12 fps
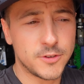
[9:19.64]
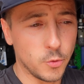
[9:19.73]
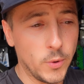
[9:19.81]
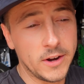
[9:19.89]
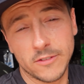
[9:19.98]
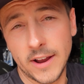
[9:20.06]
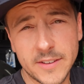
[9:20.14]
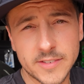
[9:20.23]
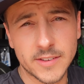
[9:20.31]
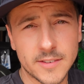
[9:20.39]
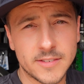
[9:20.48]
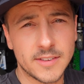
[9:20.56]
to win
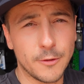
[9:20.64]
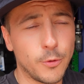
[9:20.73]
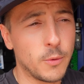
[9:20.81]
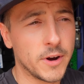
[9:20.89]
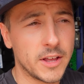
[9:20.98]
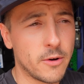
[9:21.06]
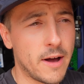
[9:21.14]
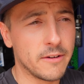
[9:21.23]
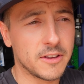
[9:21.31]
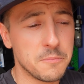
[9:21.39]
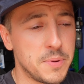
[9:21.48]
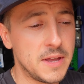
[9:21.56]
races. If we wanna go out
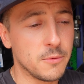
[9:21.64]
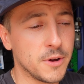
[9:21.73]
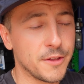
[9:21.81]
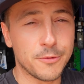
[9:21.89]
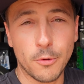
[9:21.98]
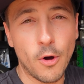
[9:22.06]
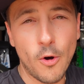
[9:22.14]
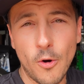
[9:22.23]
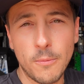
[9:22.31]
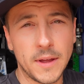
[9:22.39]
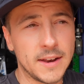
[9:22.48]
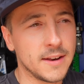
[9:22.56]
and compete with
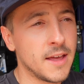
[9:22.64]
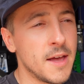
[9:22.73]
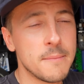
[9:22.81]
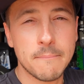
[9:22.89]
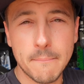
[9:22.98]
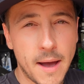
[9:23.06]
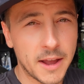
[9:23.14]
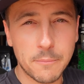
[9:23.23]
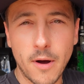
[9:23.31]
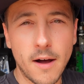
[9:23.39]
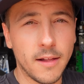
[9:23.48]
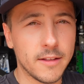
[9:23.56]
Rome and Mike
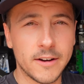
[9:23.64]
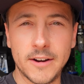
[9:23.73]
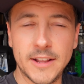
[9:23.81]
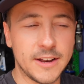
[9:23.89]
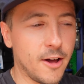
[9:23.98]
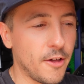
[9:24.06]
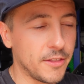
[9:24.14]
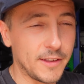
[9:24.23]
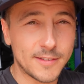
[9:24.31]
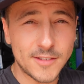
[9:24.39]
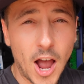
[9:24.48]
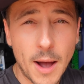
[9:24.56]
Pollard and all of
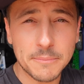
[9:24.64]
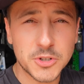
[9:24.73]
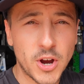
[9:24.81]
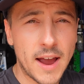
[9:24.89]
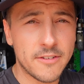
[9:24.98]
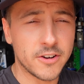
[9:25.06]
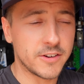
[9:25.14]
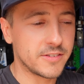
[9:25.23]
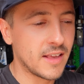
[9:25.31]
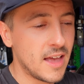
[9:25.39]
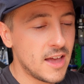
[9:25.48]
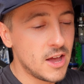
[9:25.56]
these top drivers,
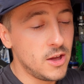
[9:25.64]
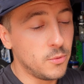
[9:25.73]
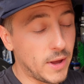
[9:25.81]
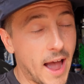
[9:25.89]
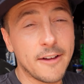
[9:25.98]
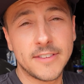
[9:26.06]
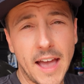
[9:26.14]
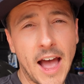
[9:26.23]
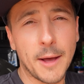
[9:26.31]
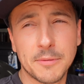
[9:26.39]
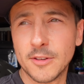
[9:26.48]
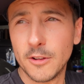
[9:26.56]
we have to
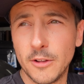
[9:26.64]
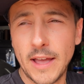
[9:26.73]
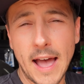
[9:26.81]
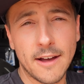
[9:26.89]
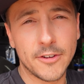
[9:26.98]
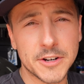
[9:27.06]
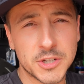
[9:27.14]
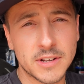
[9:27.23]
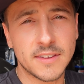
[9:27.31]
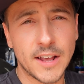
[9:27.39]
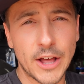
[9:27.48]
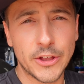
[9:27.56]
absolutely have our shit
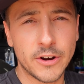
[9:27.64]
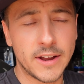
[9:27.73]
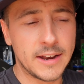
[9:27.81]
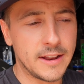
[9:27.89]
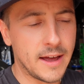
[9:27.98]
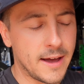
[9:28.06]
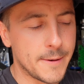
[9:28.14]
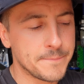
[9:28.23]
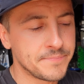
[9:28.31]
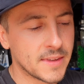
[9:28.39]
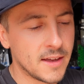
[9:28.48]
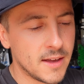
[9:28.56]
together, and
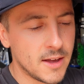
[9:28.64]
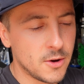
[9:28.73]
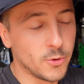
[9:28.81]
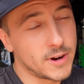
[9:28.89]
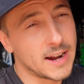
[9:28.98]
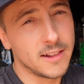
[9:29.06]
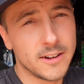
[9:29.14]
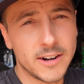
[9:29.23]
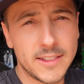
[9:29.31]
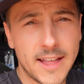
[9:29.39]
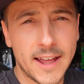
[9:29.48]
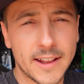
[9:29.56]
we're kind of
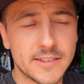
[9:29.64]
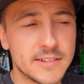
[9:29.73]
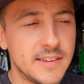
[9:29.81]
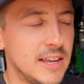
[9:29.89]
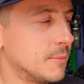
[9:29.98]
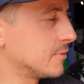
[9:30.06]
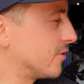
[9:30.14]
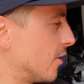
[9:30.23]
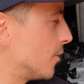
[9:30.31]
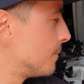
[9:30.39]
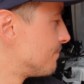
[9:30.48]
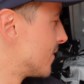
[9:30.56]
learning that as a team.
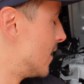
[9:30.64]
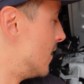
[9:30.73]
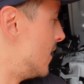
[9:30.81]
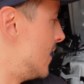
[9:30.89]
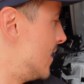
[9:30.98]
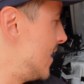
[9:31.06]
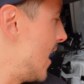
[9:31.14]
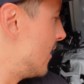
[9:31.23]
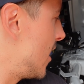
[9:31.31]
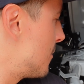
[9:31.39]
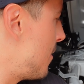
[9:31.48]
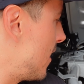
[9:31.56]
So yeah, a
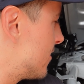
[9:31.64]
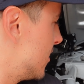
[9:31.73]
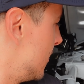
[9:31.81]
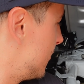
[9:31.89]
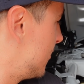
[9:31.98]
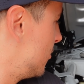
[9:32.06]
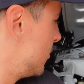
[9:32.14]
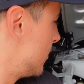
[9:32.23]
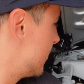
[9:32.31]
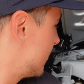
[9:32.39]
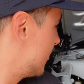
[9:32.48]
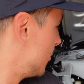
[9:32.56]
lot of positives to a
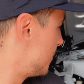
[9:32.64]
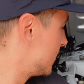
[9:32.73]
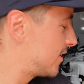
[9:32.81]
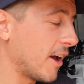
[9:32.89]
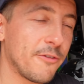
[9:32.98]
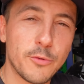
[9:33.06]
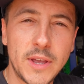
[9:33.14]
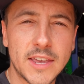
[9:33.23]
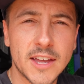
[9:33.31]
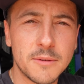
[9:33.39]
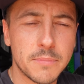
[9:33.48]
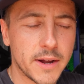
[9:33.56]
super tough
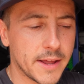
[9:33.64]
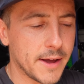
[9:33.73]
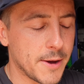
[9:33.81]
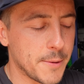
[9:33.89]
weekend, but